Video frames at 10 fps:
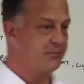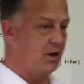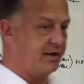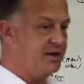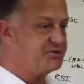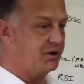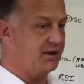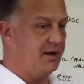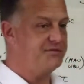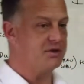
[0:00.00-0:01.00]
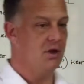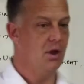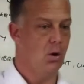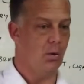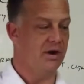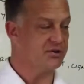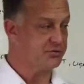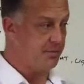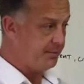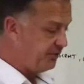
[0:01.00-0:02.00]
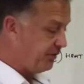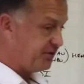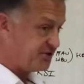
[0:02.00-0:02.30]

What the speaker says: Okay, so gloves. What else? Remember that